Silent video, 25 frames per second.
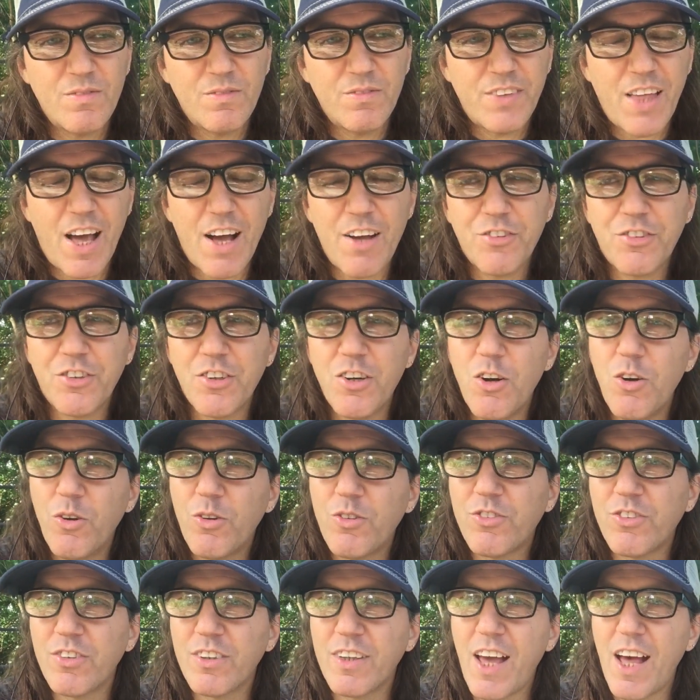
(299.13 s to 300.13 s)
Thousand
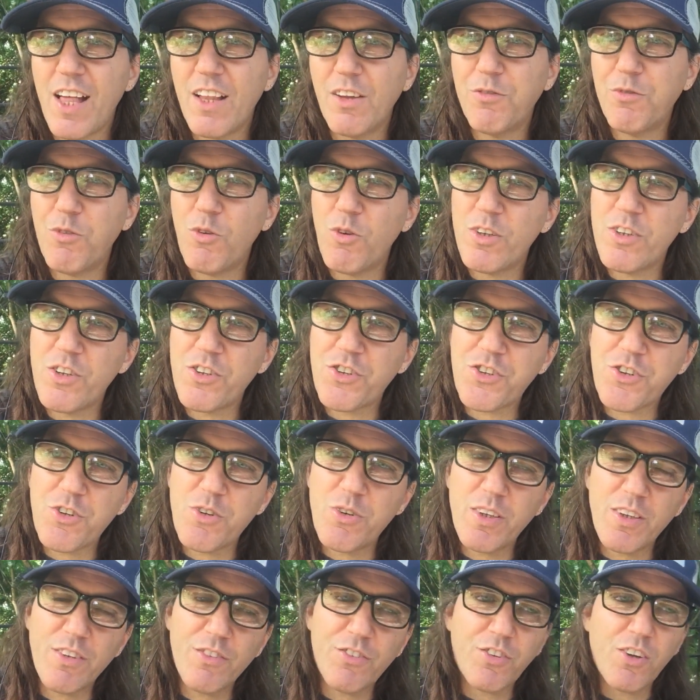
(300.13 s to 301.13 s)
Oaks and California
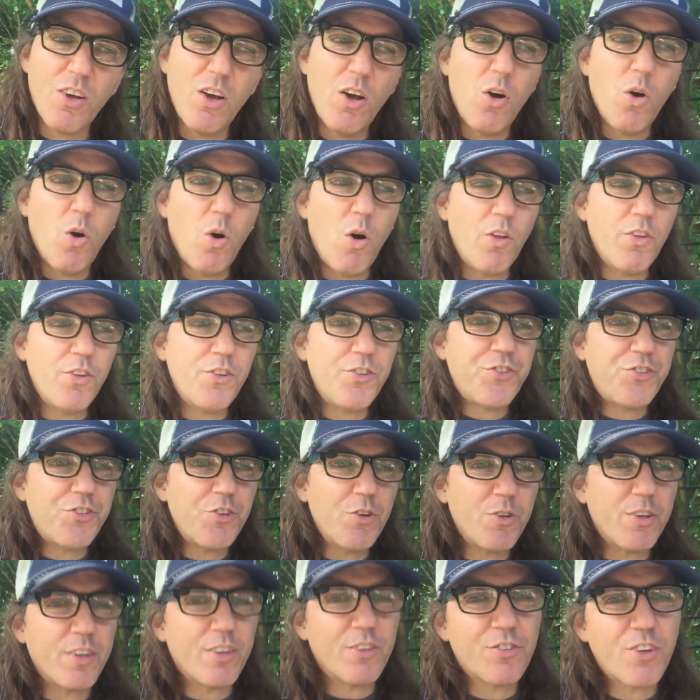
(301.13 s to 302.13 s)
shootings, all these
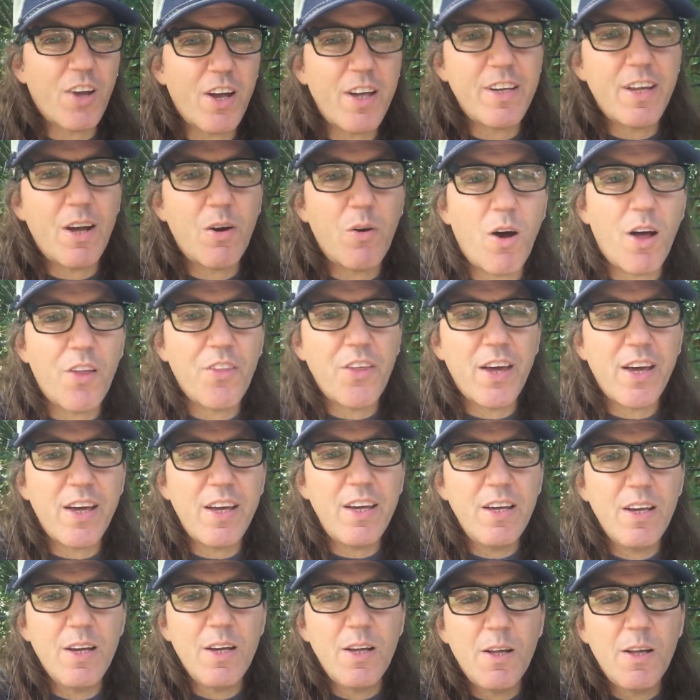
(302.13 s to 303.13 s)
shootings, right? Now, are they